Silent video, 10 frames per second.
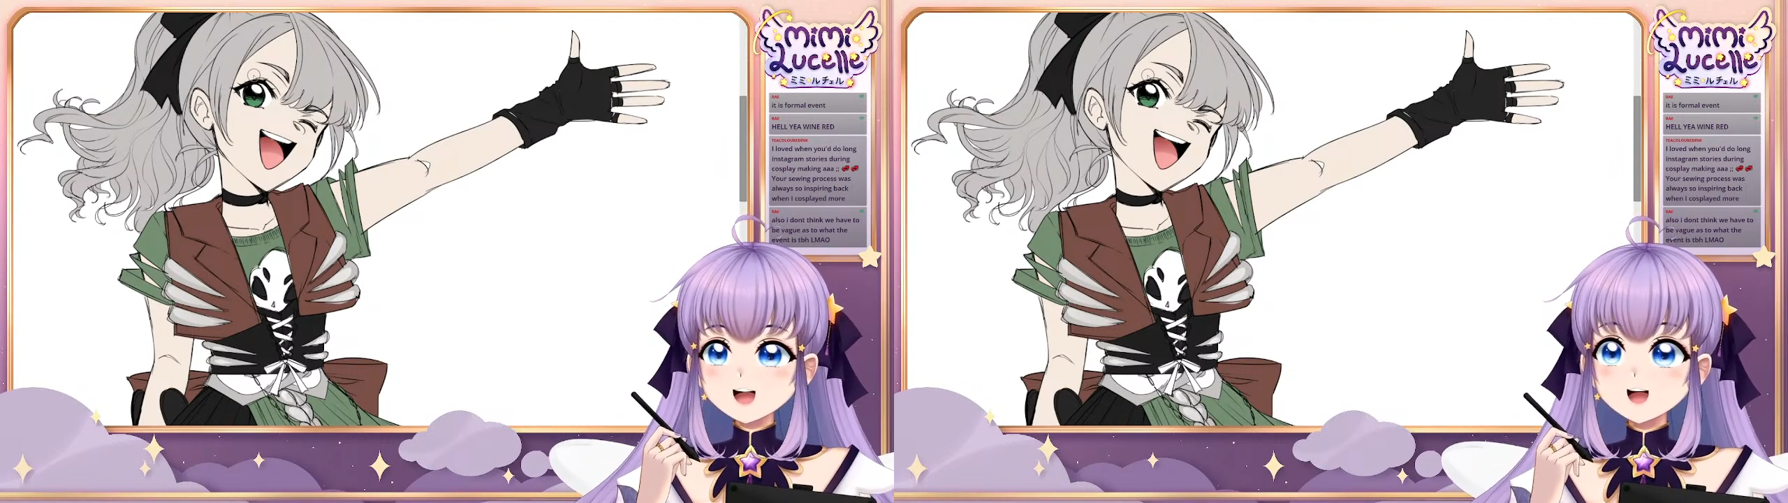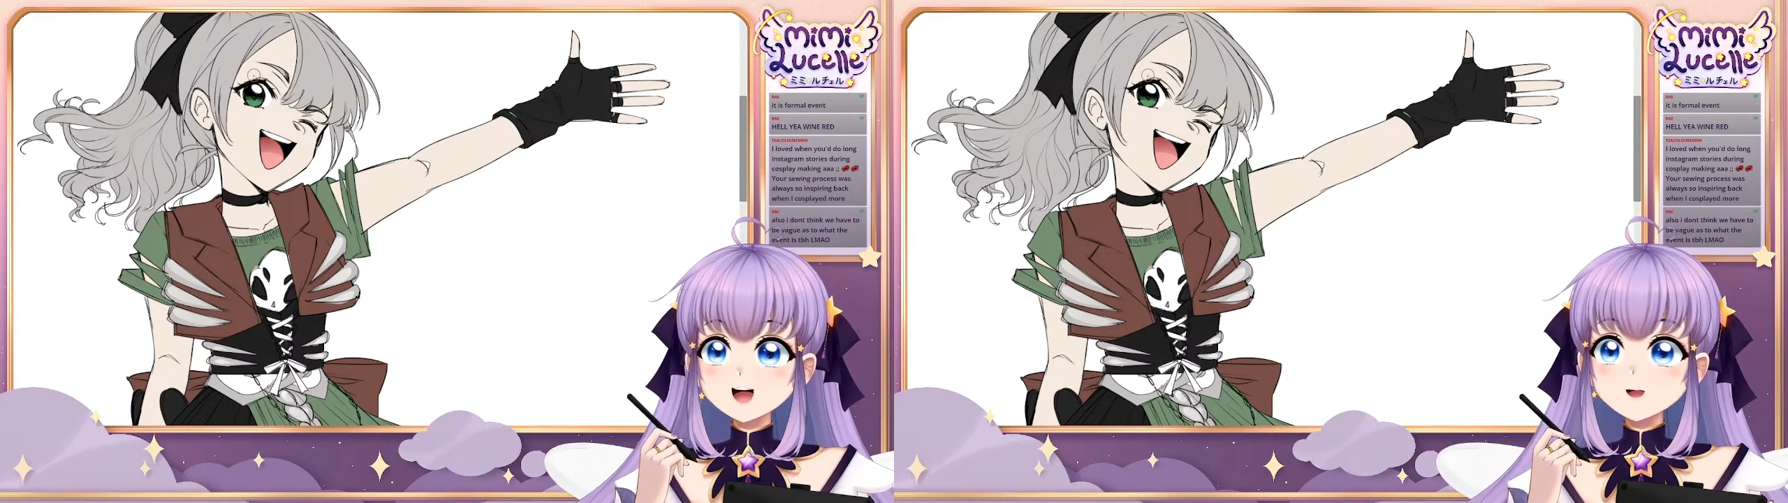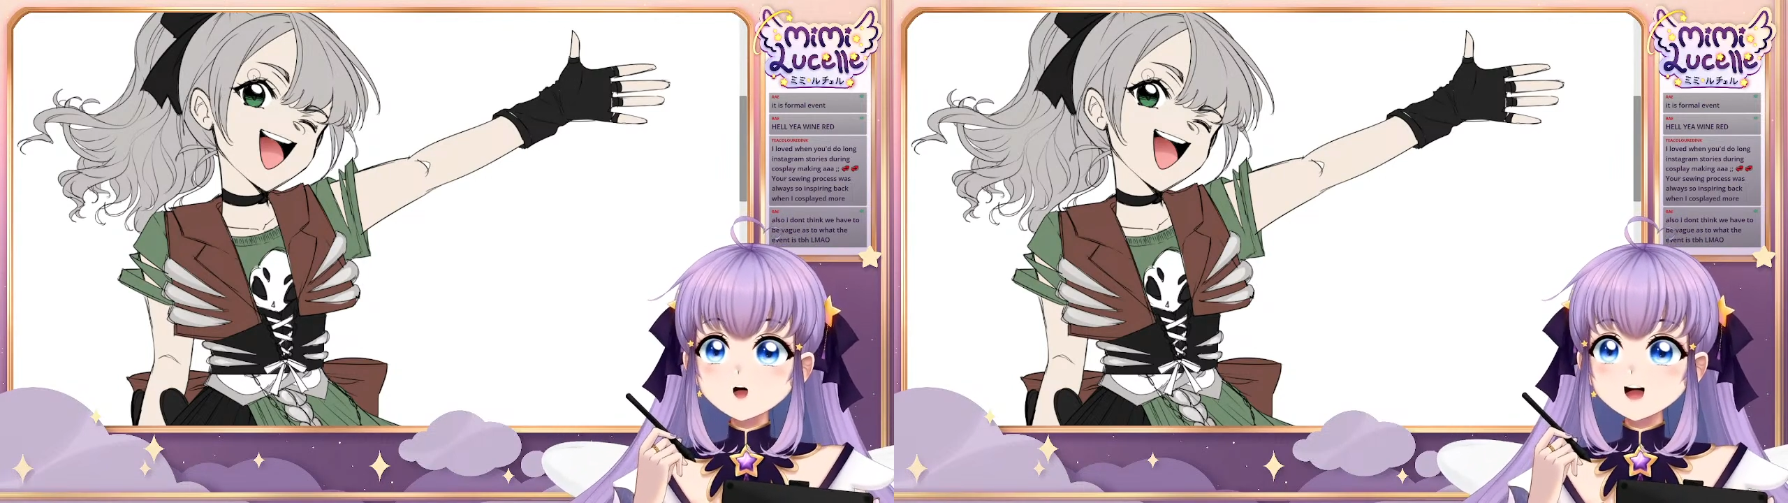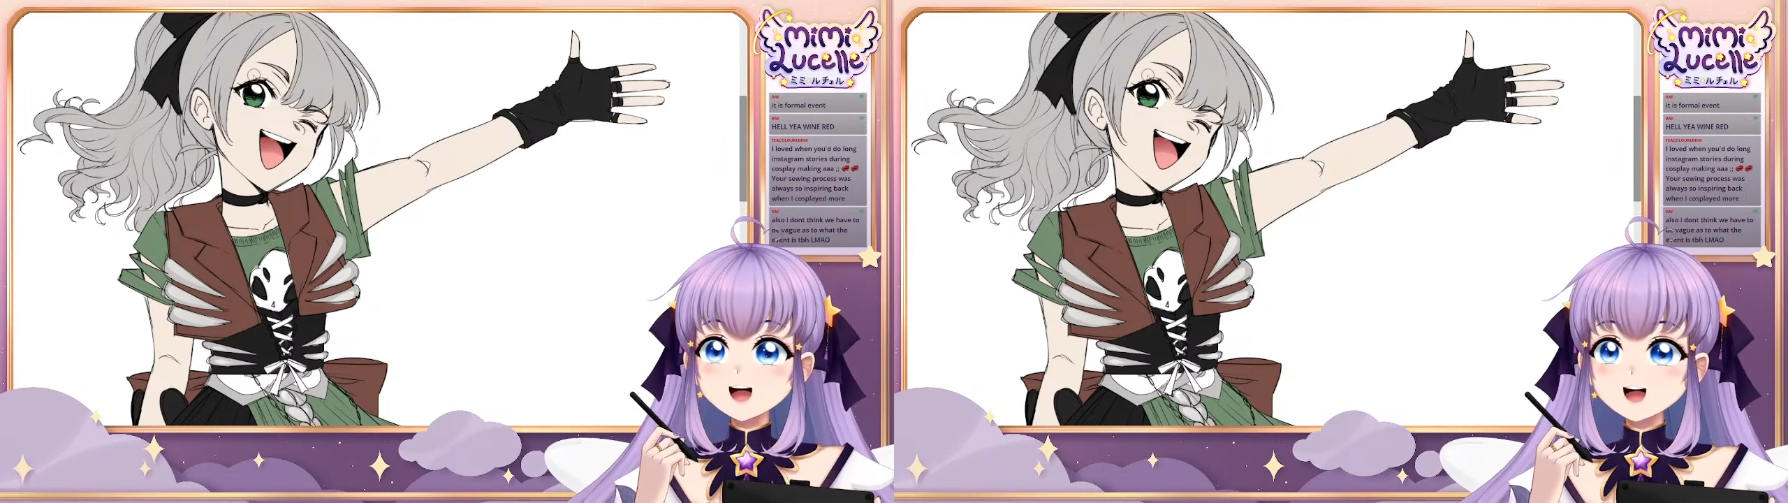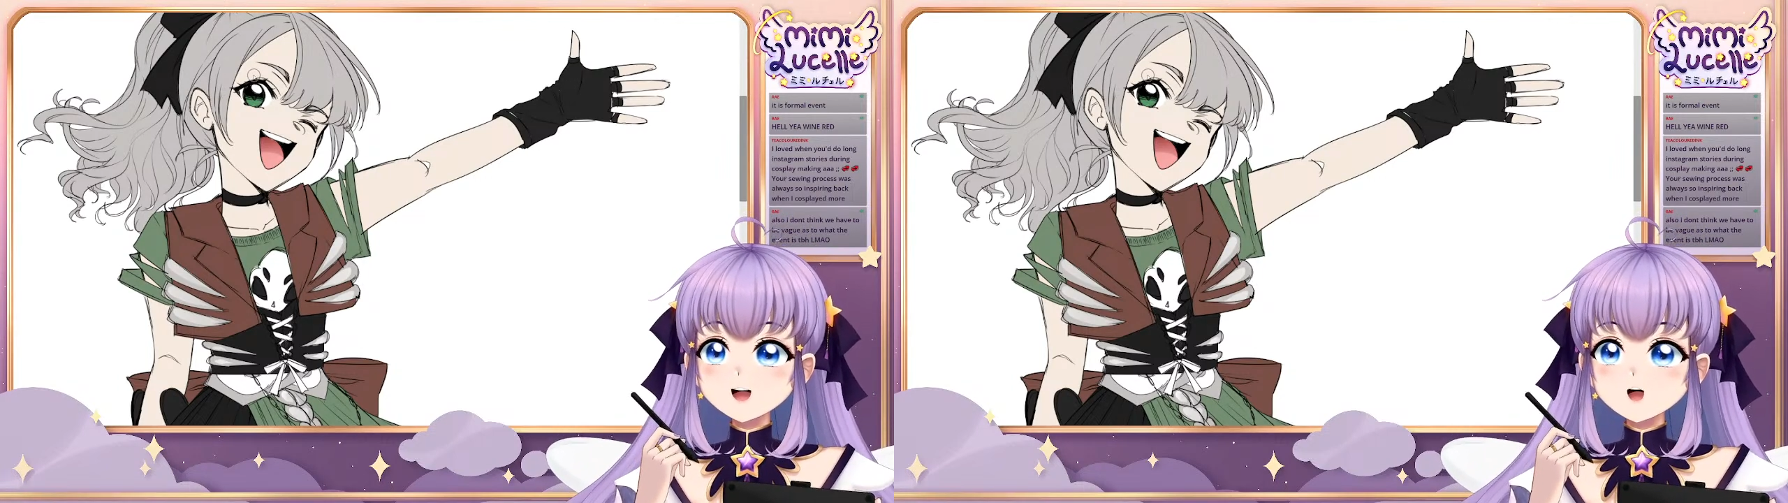I'm going to
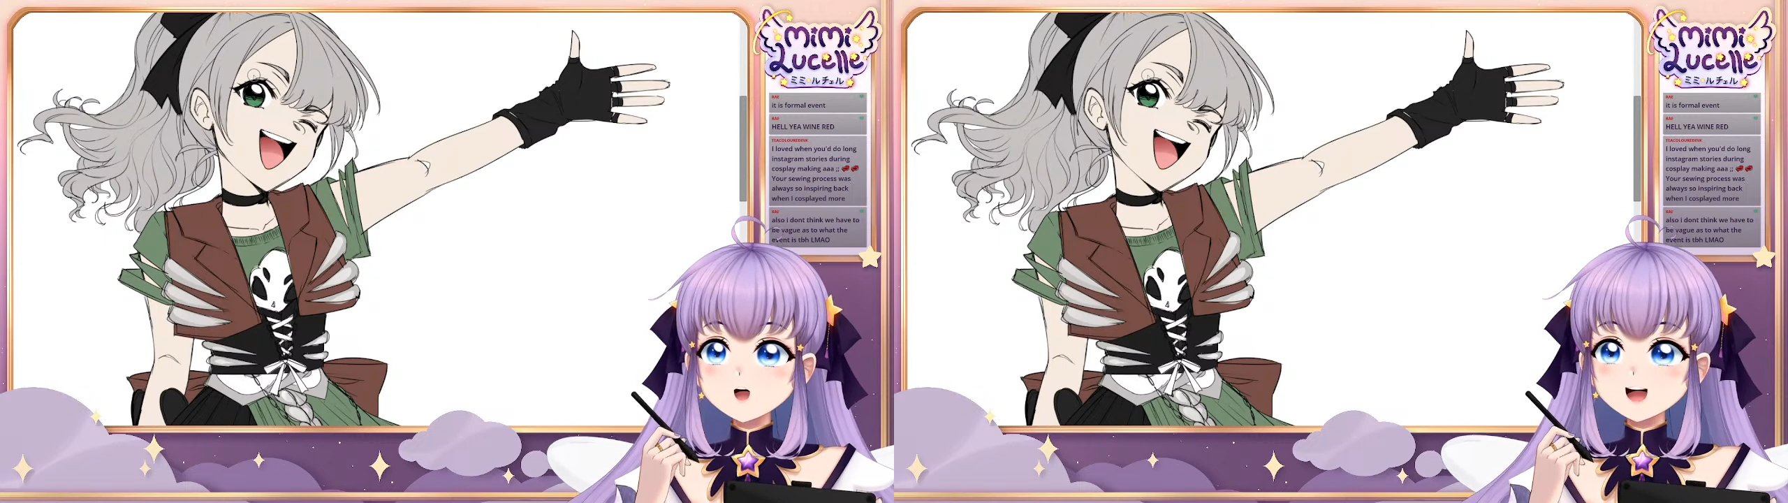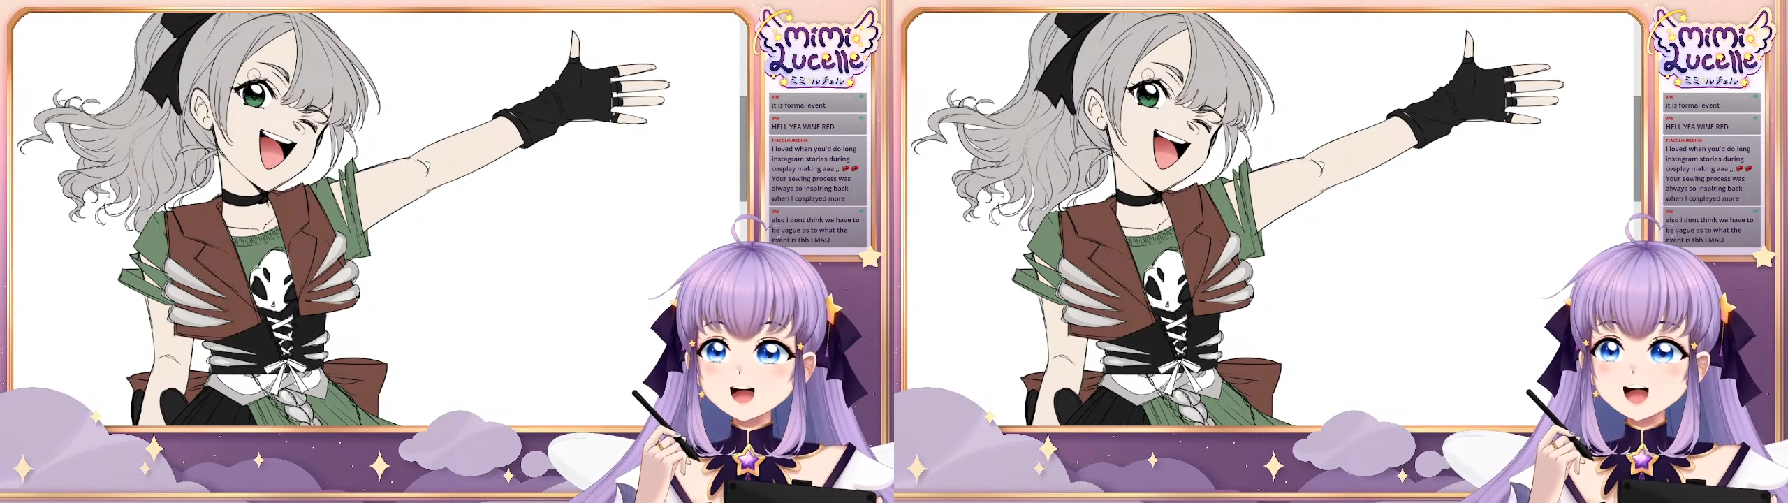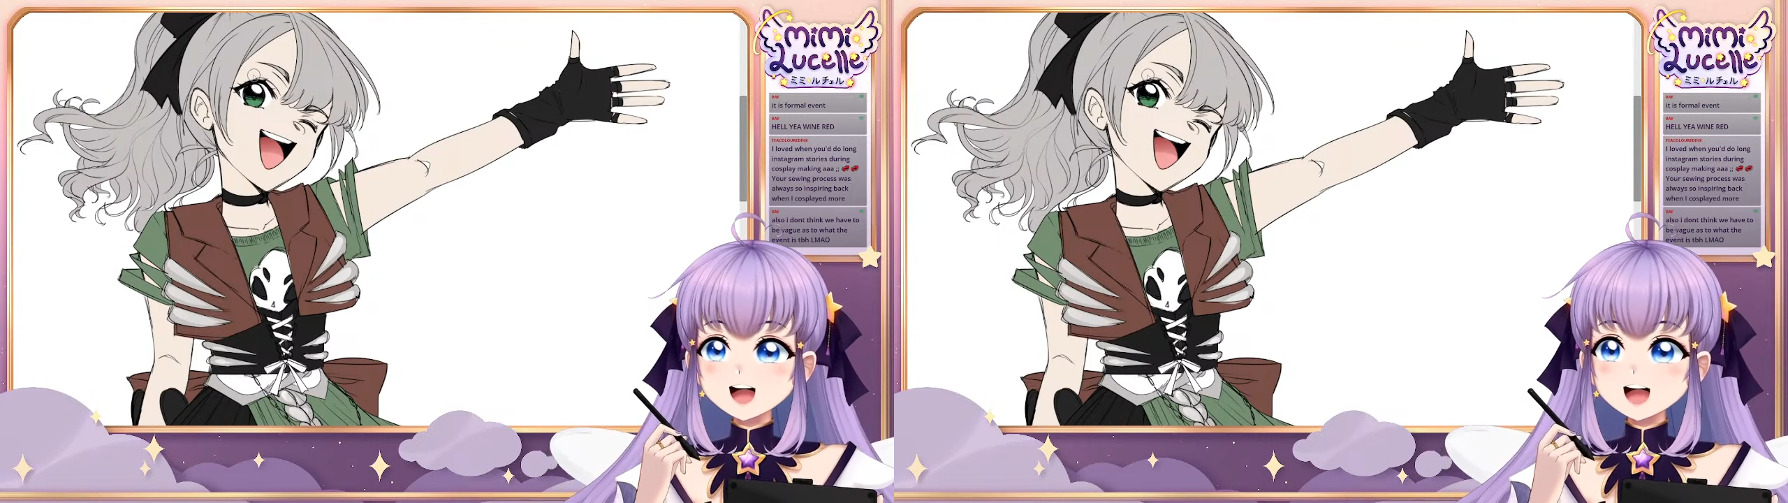a wedding.